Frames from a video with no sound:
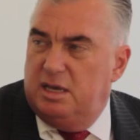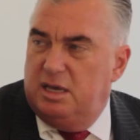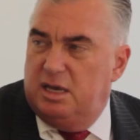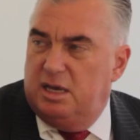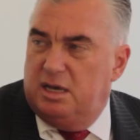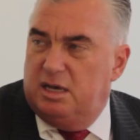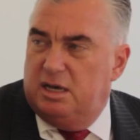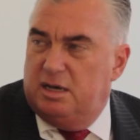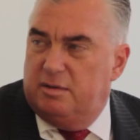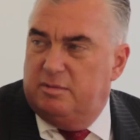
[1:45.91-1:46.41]

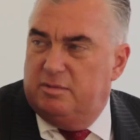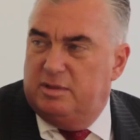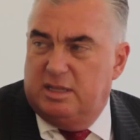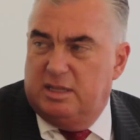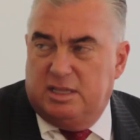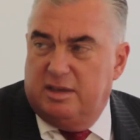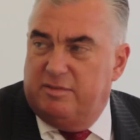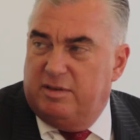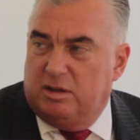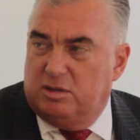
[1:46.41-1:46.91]

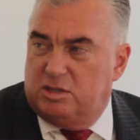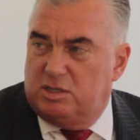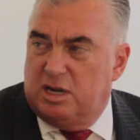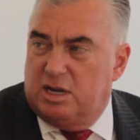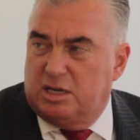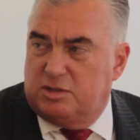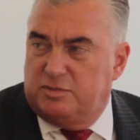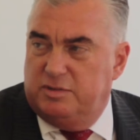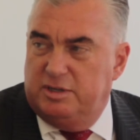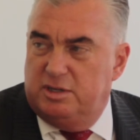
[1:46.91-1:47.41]
that they've held
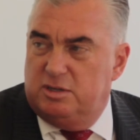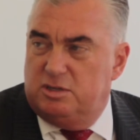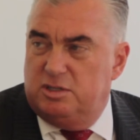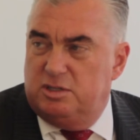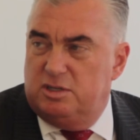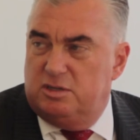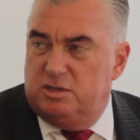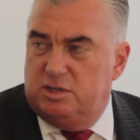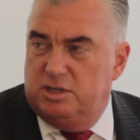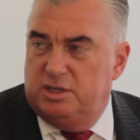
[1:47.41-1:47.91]
stocks for years
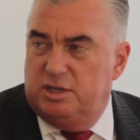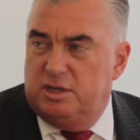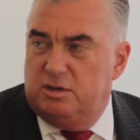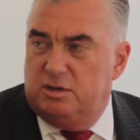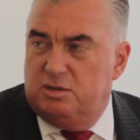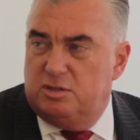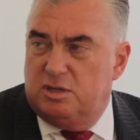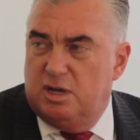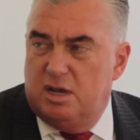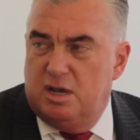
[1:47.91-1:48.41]
and years and
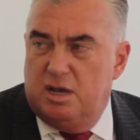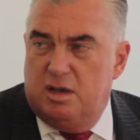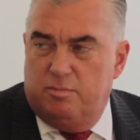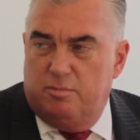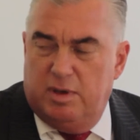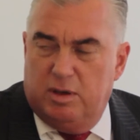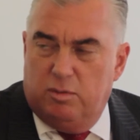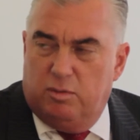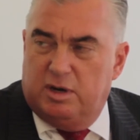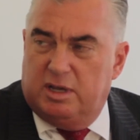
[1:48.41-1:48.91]
years,
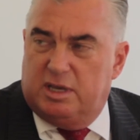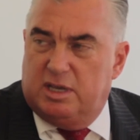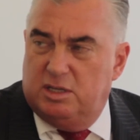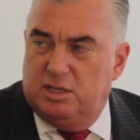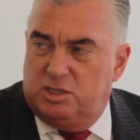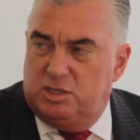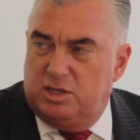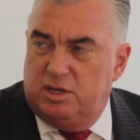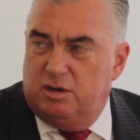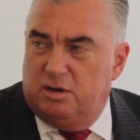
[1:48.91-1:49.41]
may want to
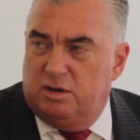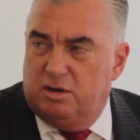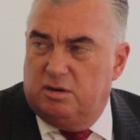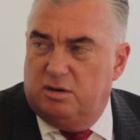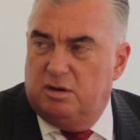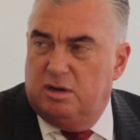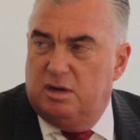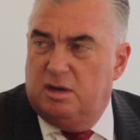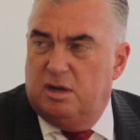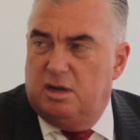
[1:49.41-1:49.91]

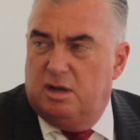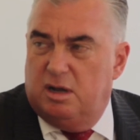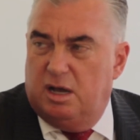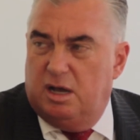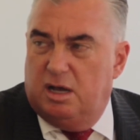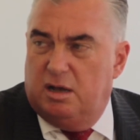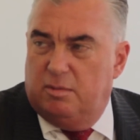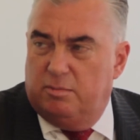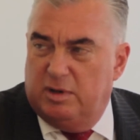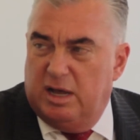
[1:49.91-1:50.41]
consider
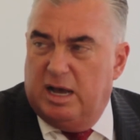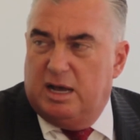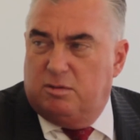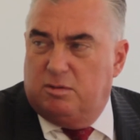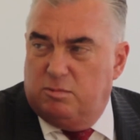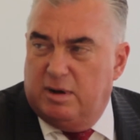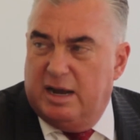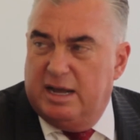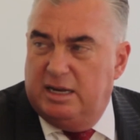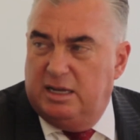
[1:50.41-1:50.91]
not
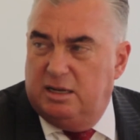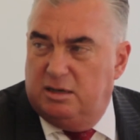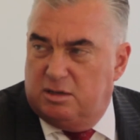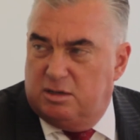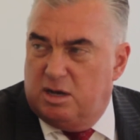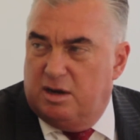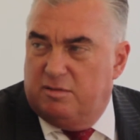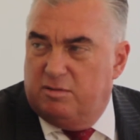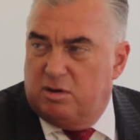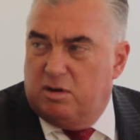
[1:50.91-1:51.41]
writing
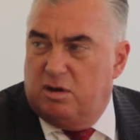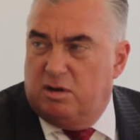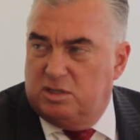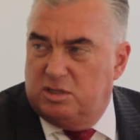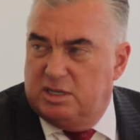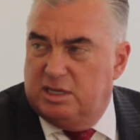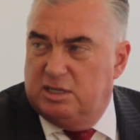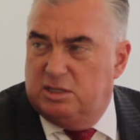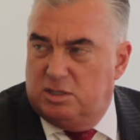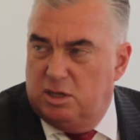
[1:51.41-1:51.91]
covered
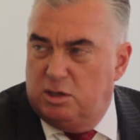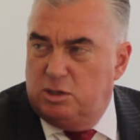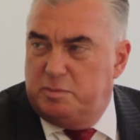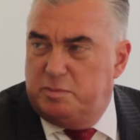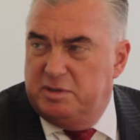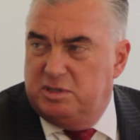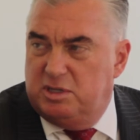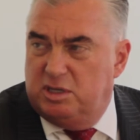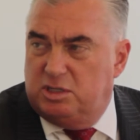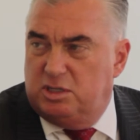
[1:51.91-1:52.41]
calls against those
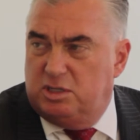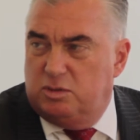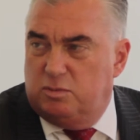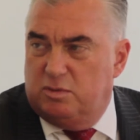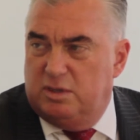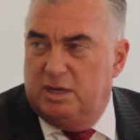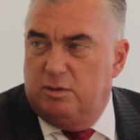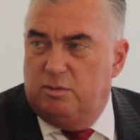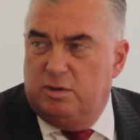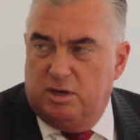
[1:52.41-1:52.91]
positions
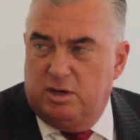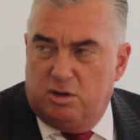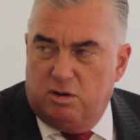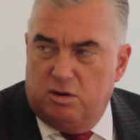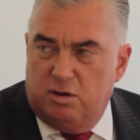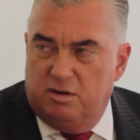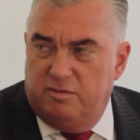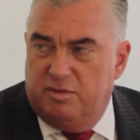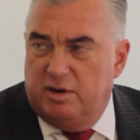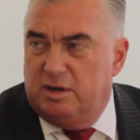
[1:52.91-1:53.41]
where they would
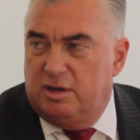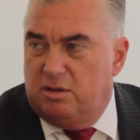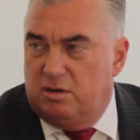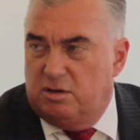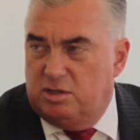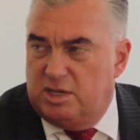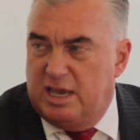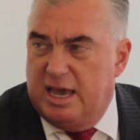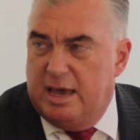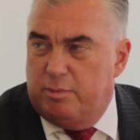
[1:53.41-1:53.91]
incur a very
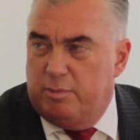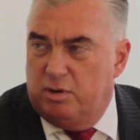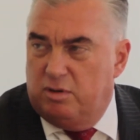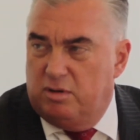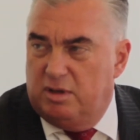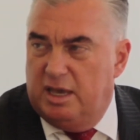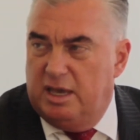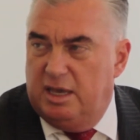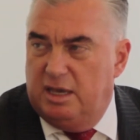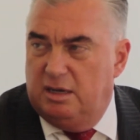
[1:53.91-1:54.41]
large capital
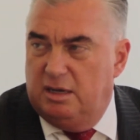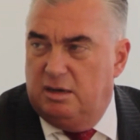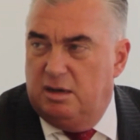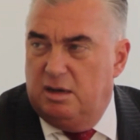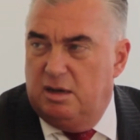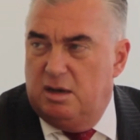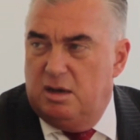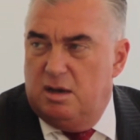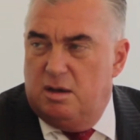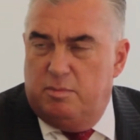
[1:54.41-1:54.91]
gain.
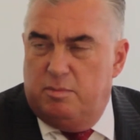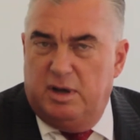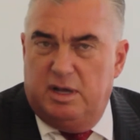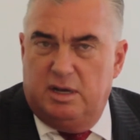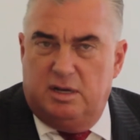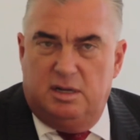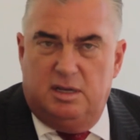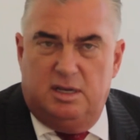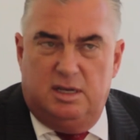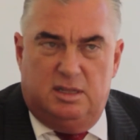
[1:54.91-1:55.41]

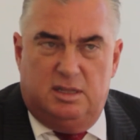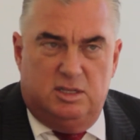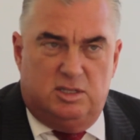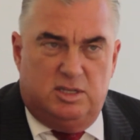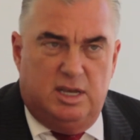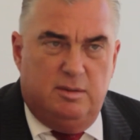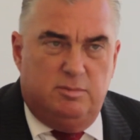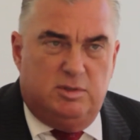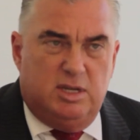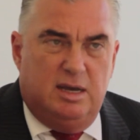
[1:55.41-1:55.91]
But at the
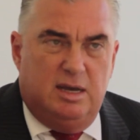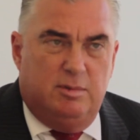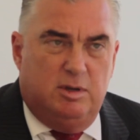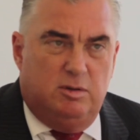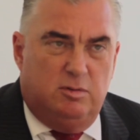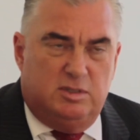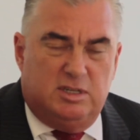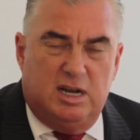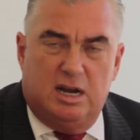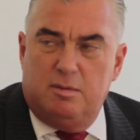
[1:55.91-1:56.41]
same time, in
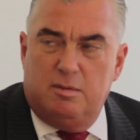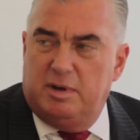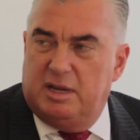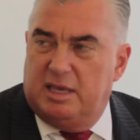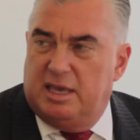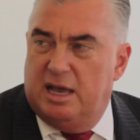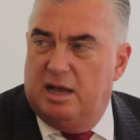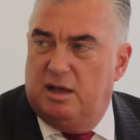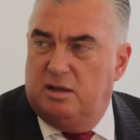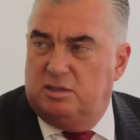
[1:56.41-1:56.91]
retirement
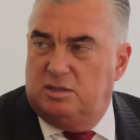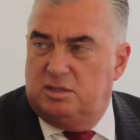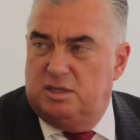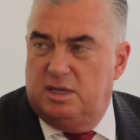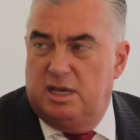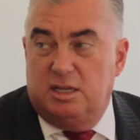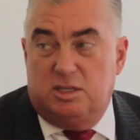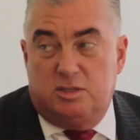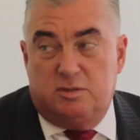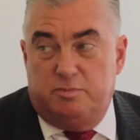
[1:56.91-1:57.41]
accounts,
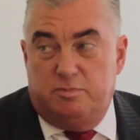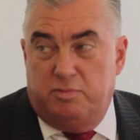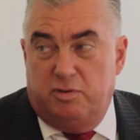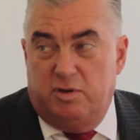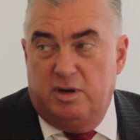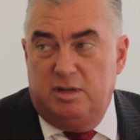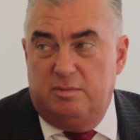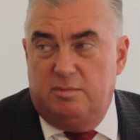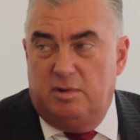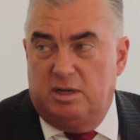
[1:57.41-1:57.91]
it's
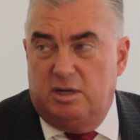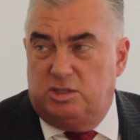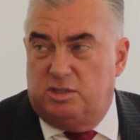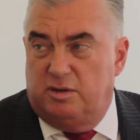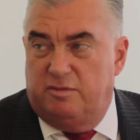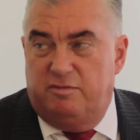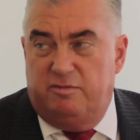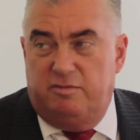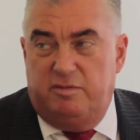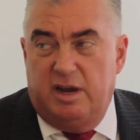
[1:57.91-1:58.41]
pretty much
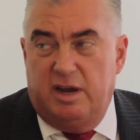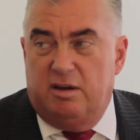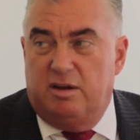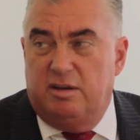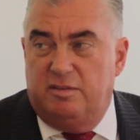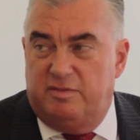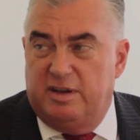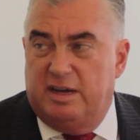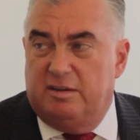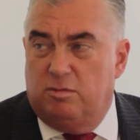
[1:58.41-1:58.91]
a
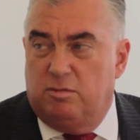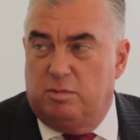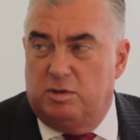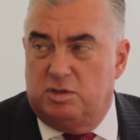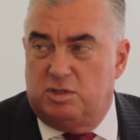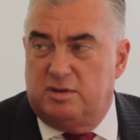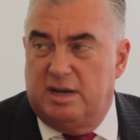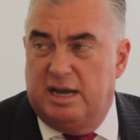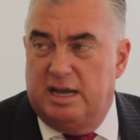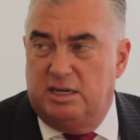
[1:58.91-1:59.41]
very favorable
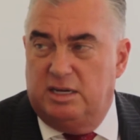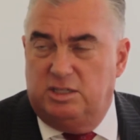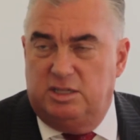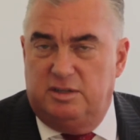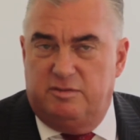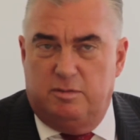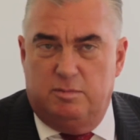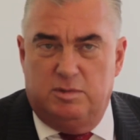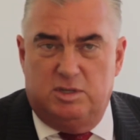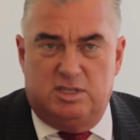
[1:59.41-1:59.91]

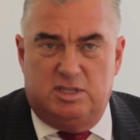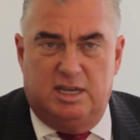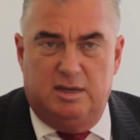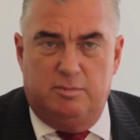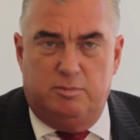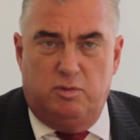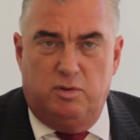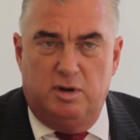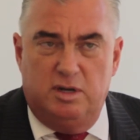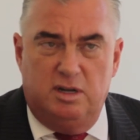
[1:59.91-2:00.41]
strategy from the
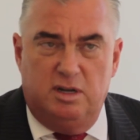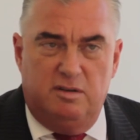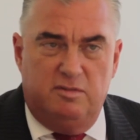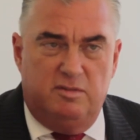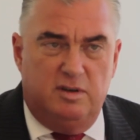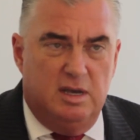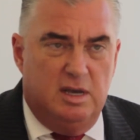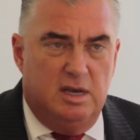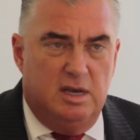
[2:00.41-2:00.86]
standpoint of,